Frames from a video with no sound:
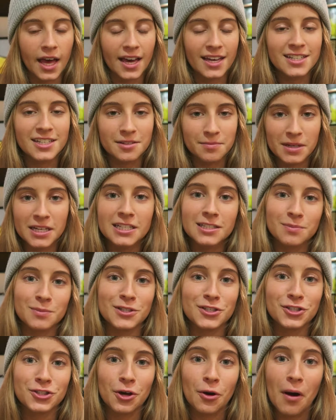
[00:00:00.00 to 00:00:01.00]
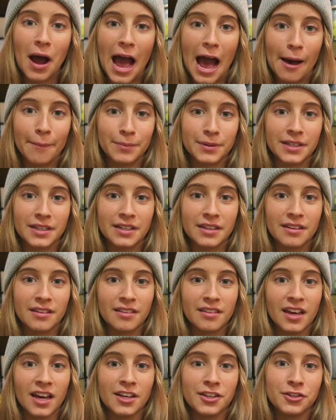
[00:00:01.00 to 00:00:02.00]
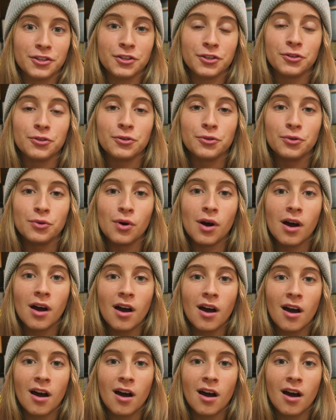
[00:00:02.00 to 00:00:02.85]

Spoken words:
And it makes me so happy that you